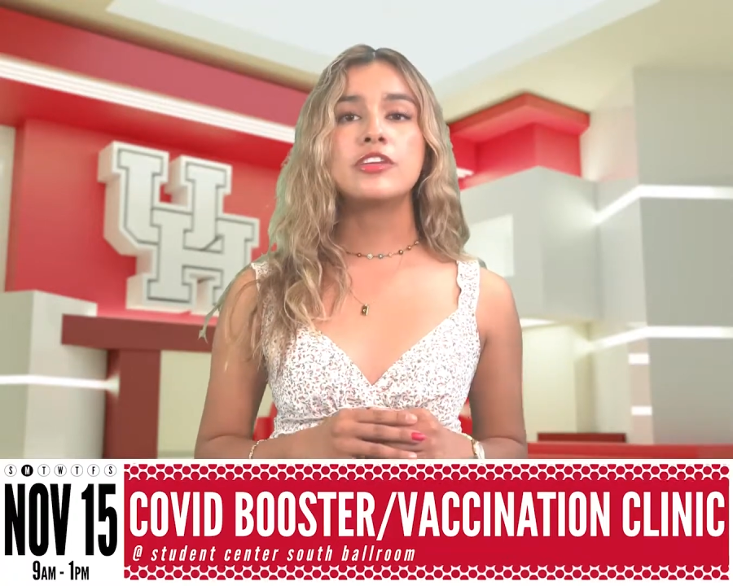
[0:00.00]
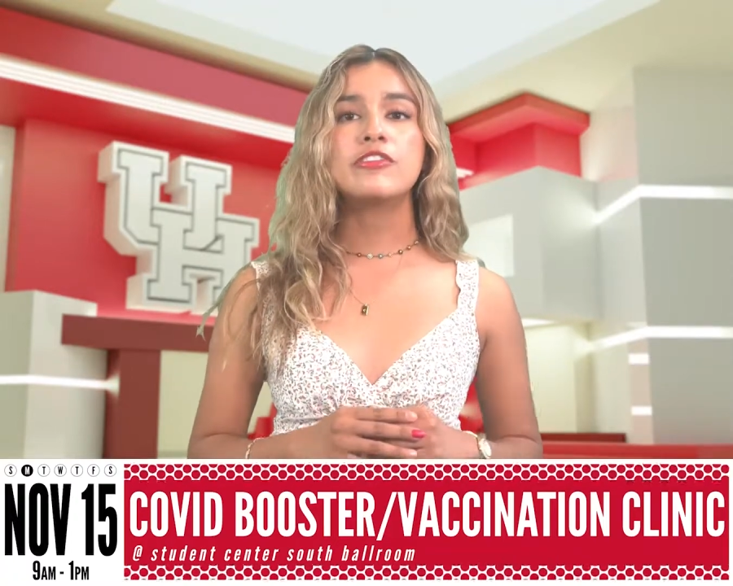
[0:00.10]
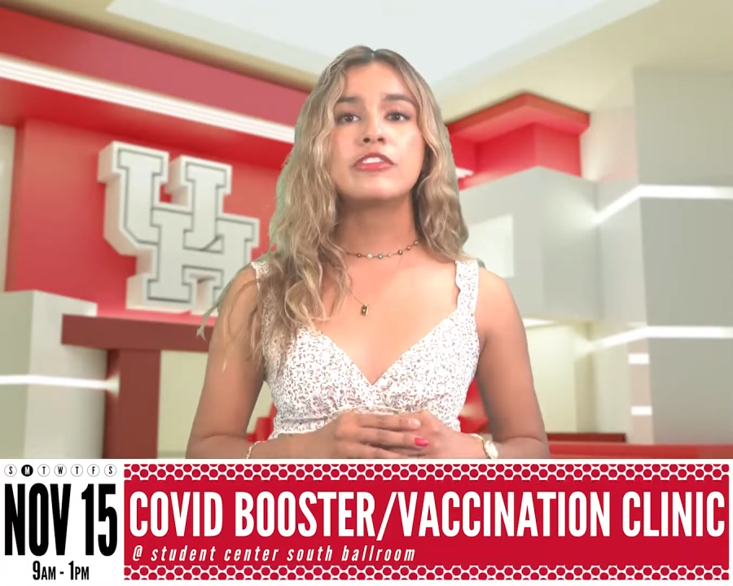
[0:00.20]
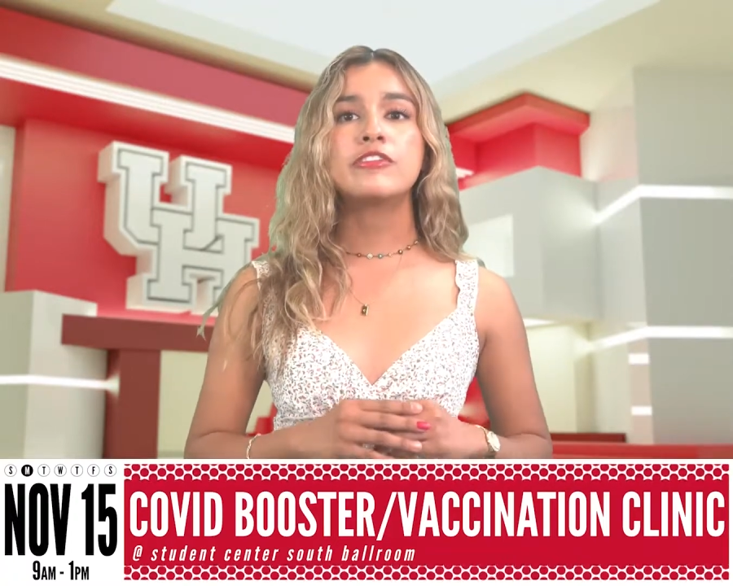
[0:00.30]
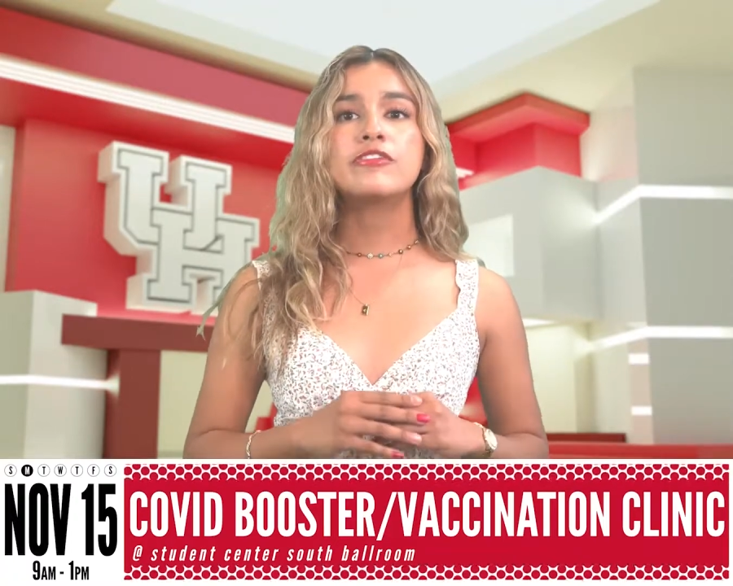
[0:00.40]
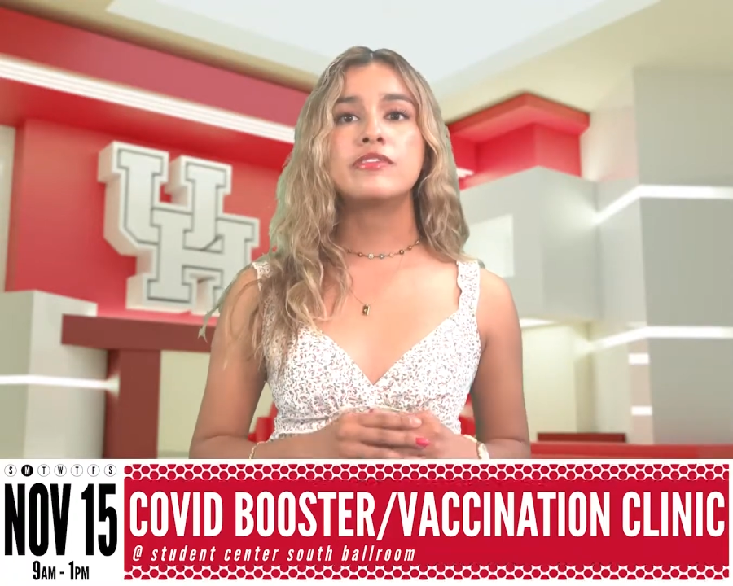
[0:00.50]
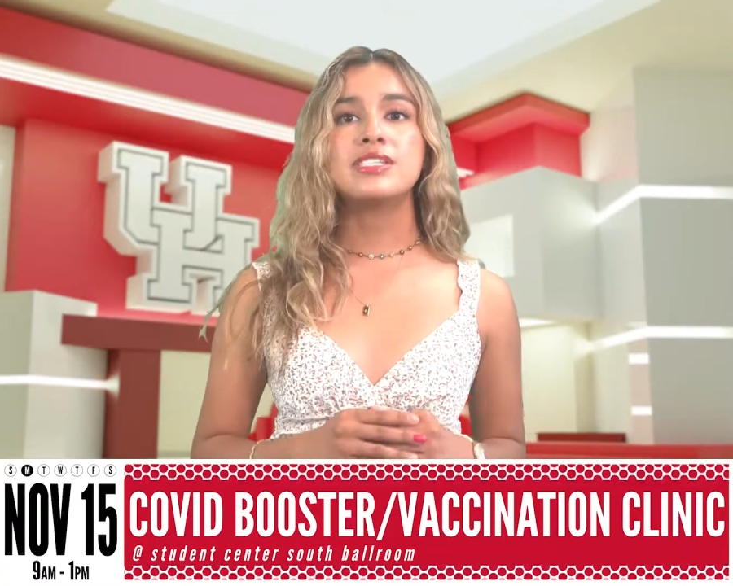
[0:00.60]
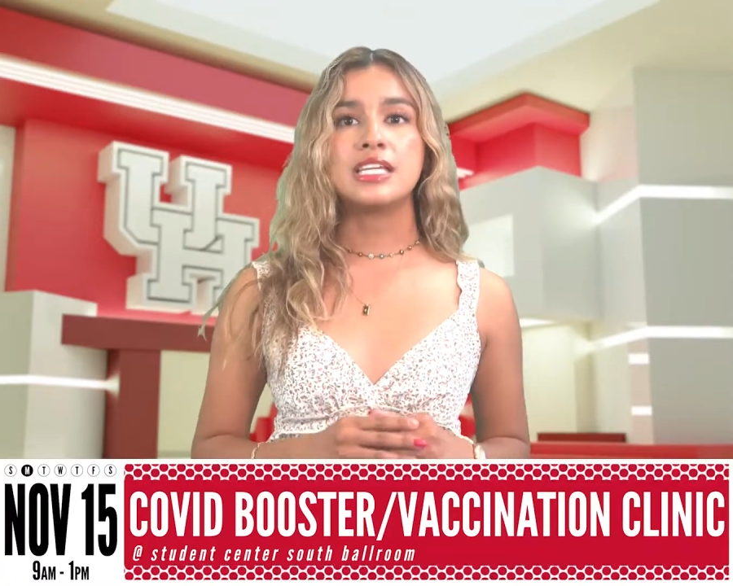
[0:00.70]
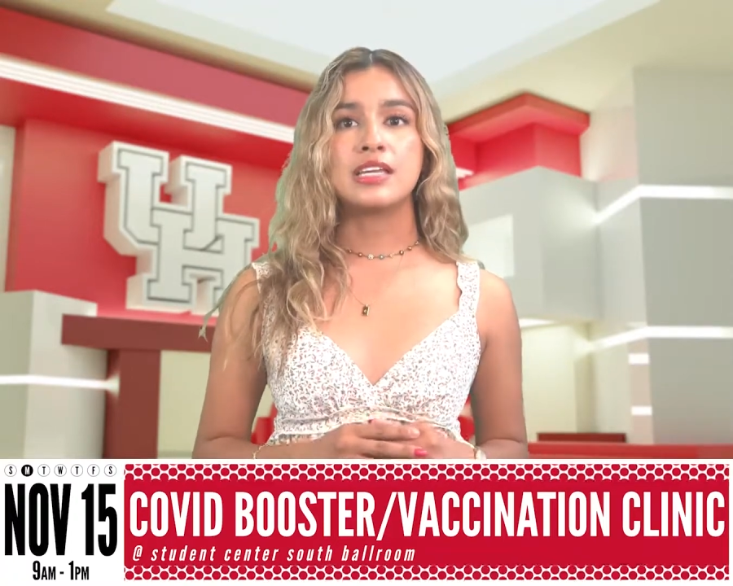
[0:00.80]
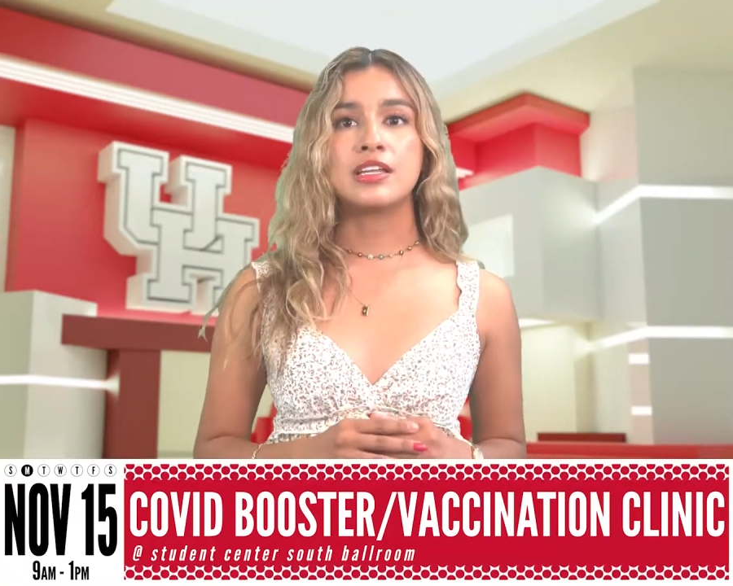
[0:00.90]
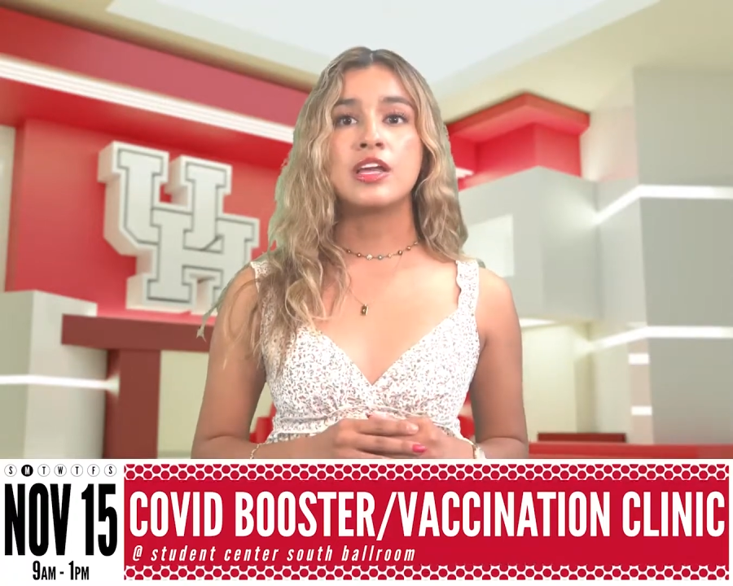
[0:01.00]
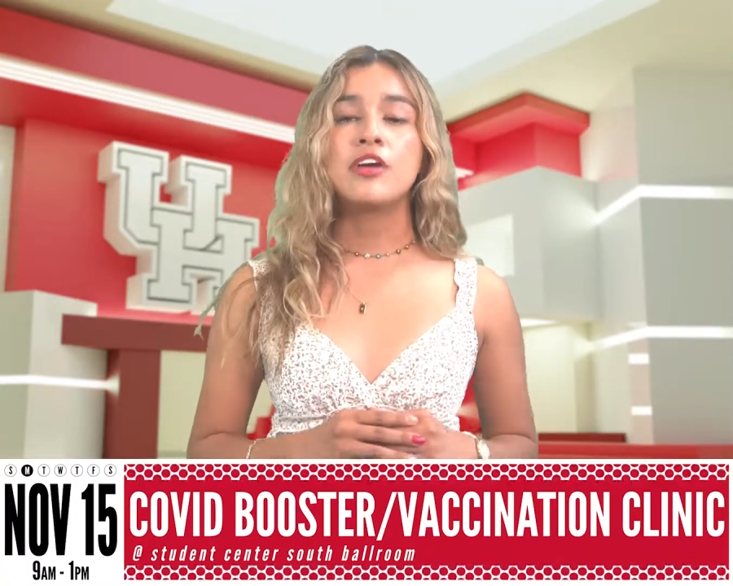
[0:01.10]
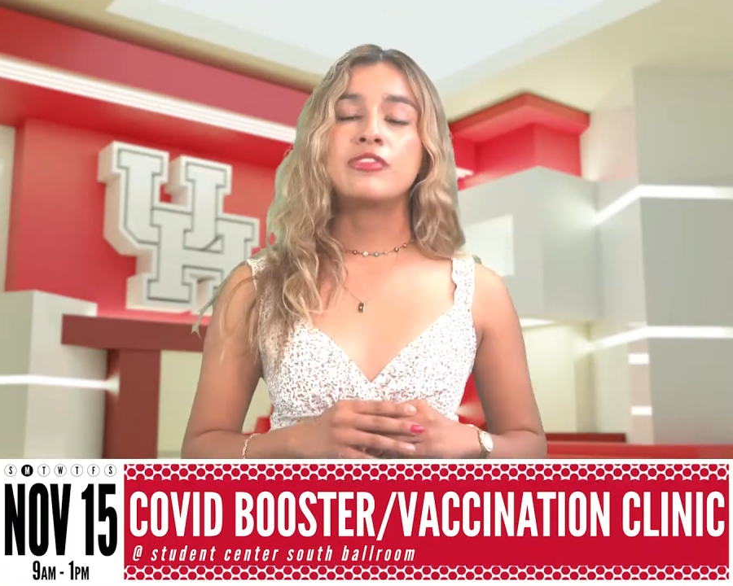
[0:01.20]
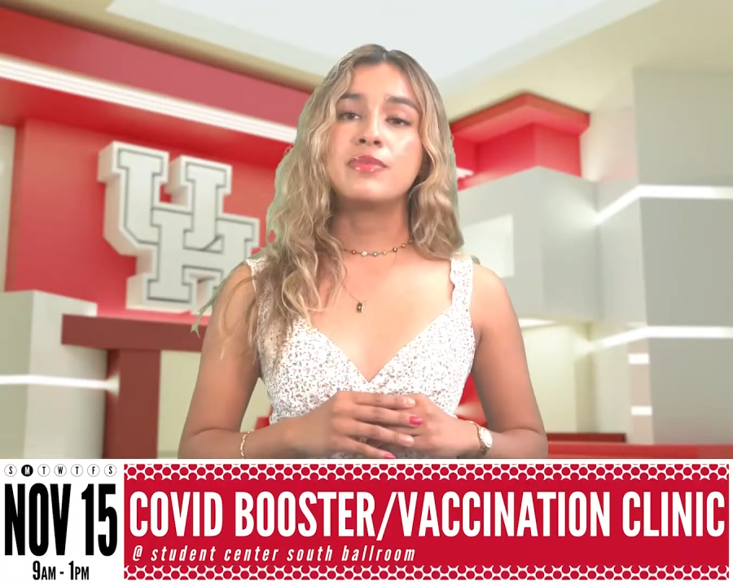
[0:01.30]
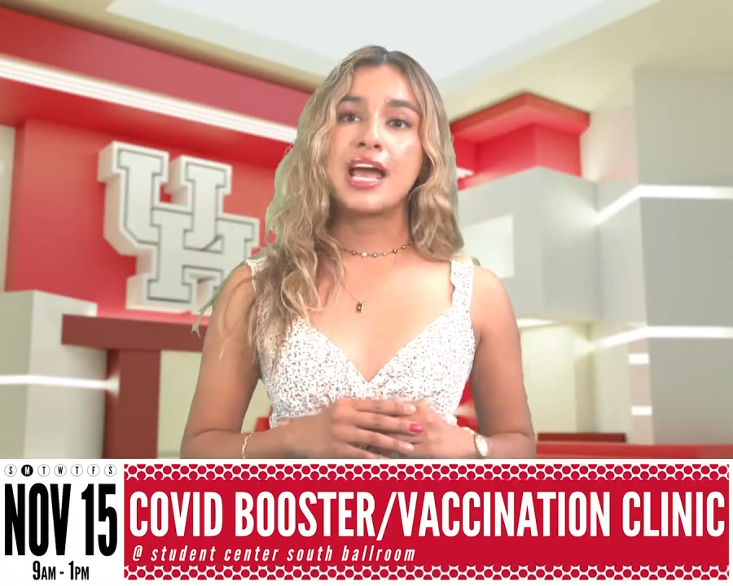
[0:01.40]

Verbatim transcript: November 15 from